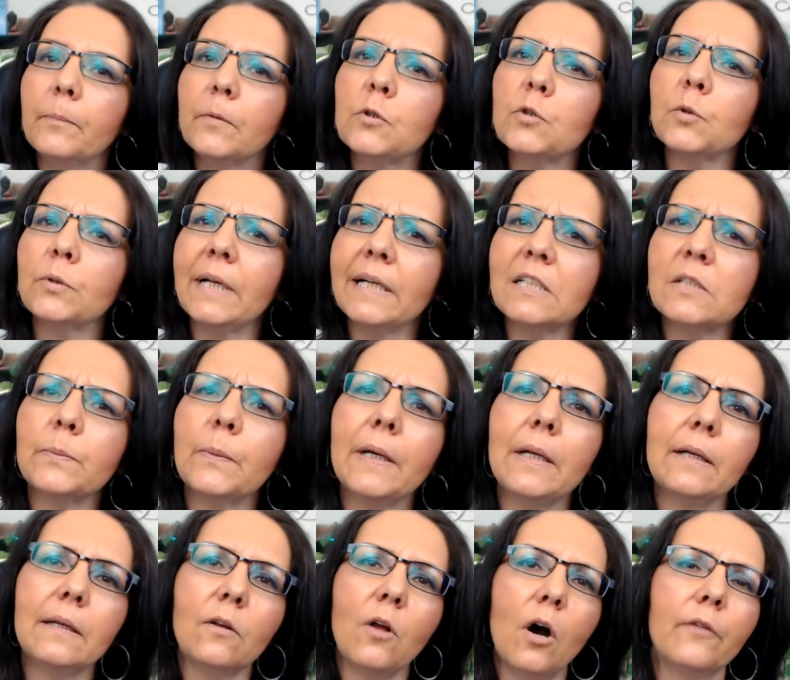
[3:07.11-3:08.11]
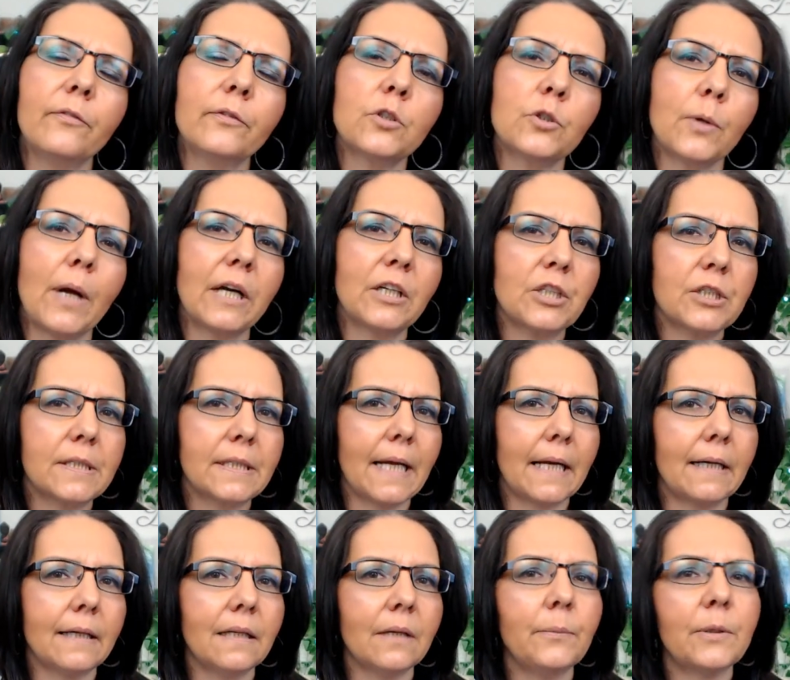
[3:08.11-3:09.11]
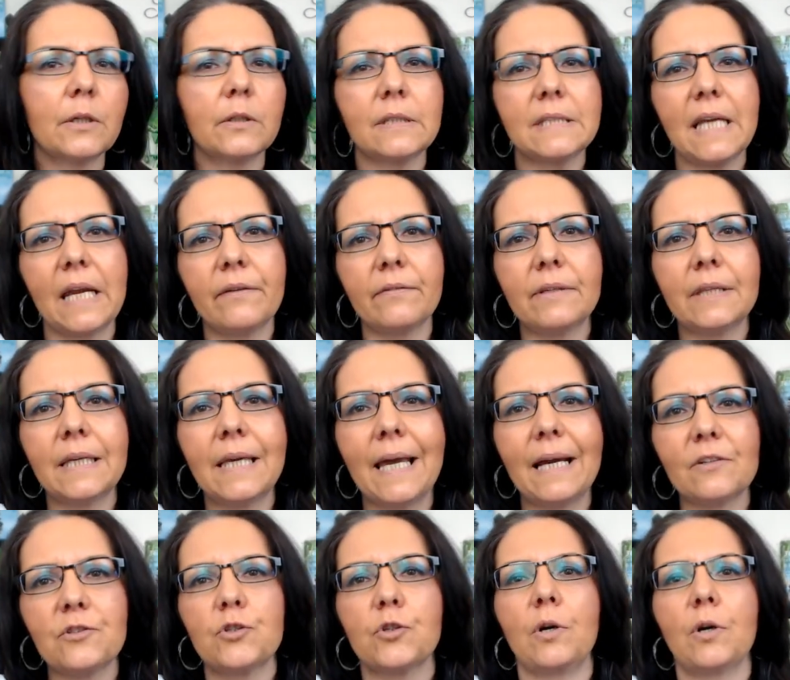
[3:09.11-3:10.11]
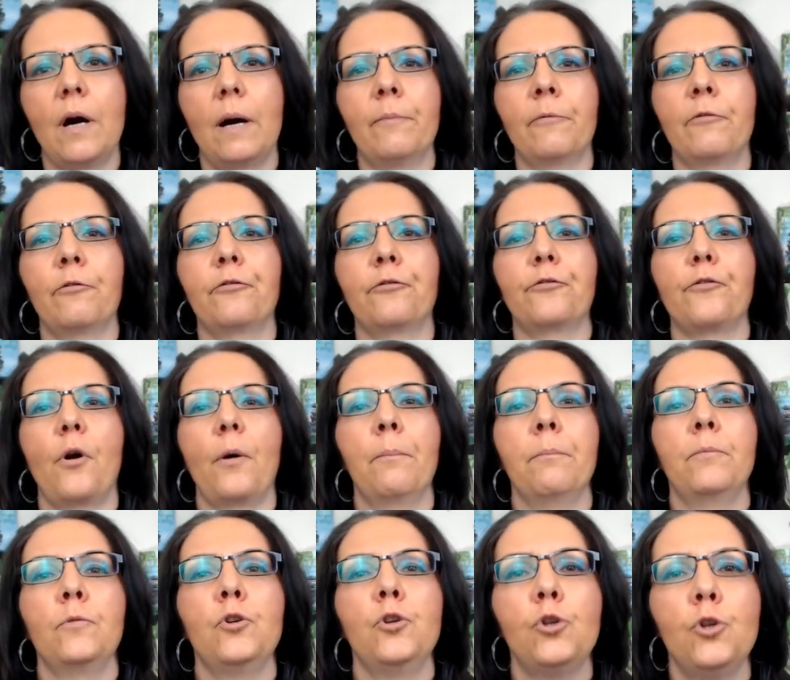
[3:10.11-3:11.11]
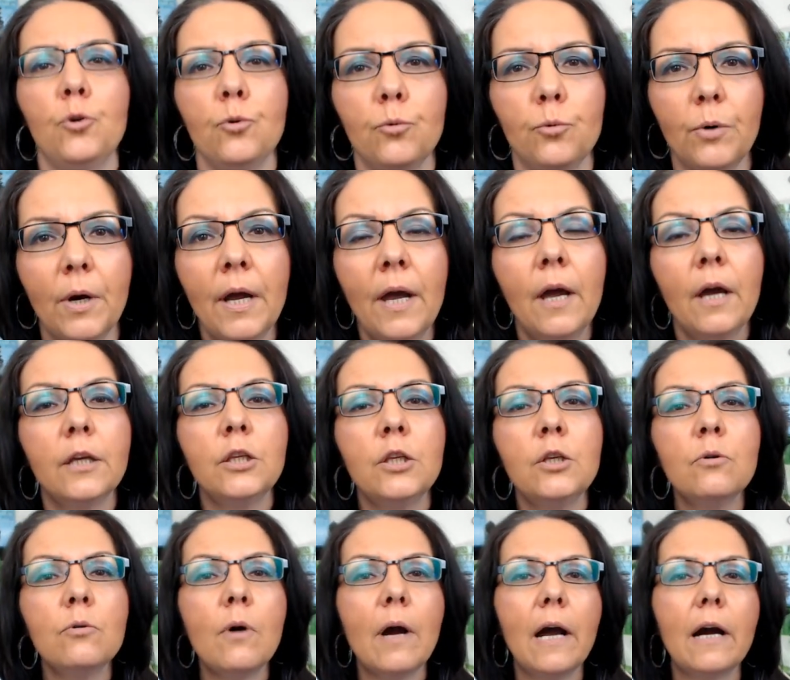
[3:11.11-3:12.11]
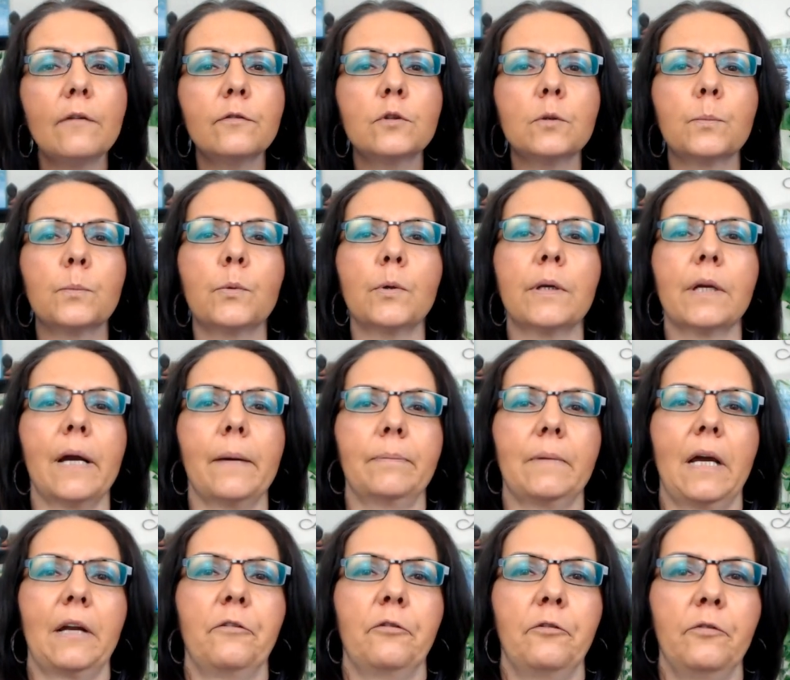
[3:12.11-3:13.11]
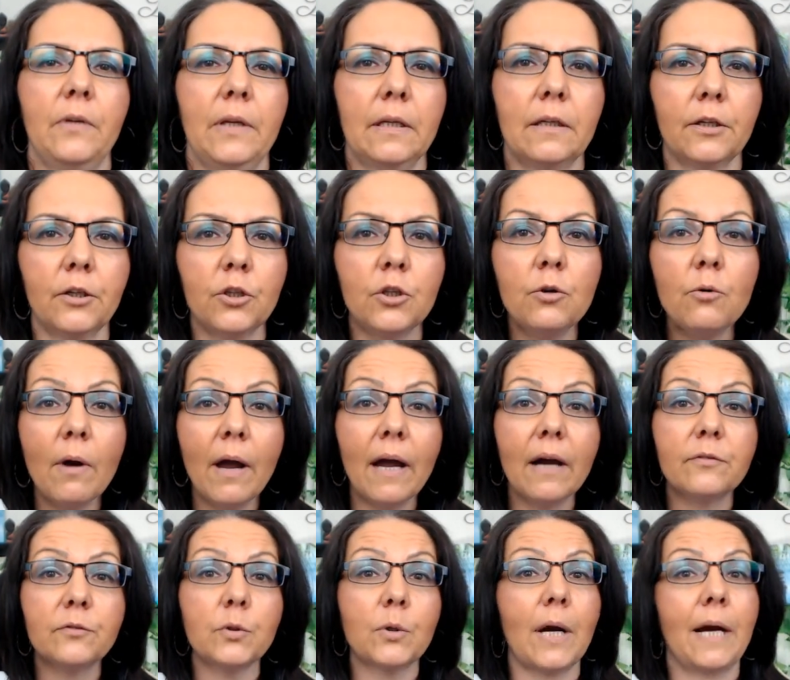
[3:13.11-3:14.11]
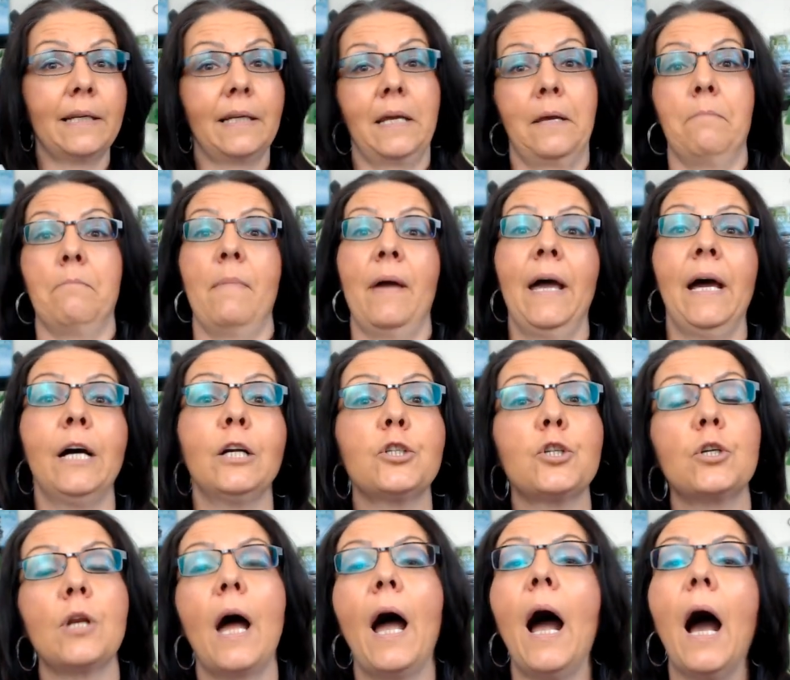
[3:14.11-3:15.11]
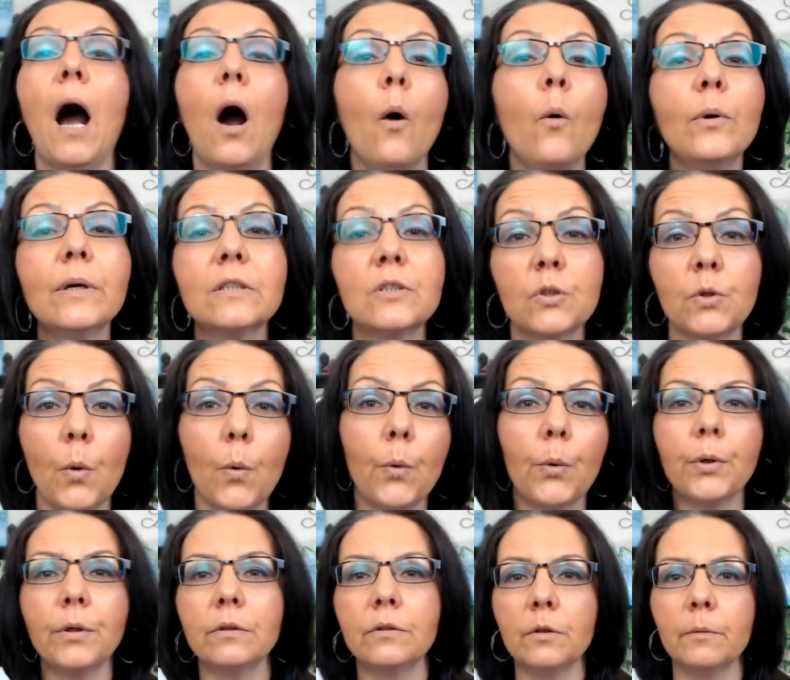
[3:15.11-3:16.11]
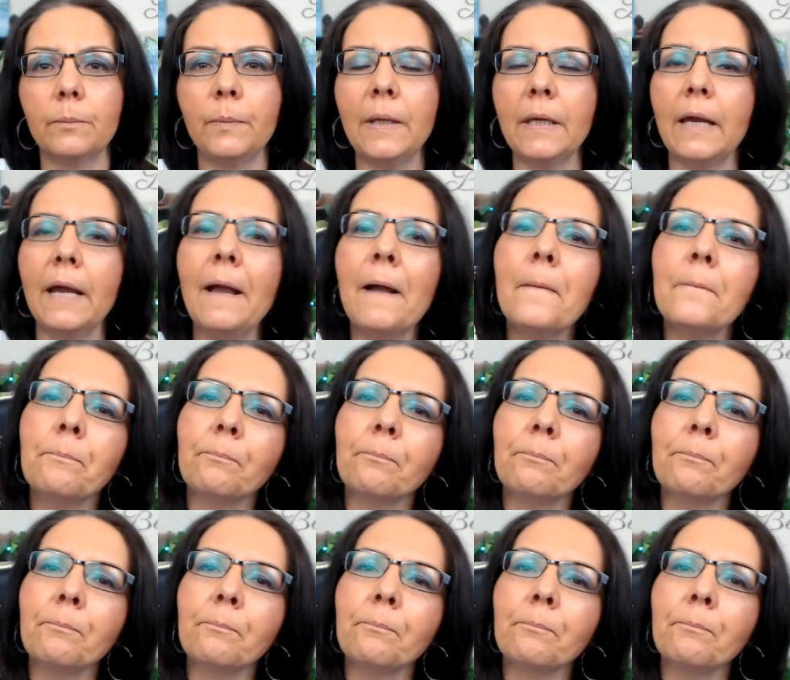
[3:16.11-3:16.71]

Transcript: So that's why law of attraction is kind of limited because everything has to come from you. You have to bring up that feeling. You have to kind of imagine how it's going to be.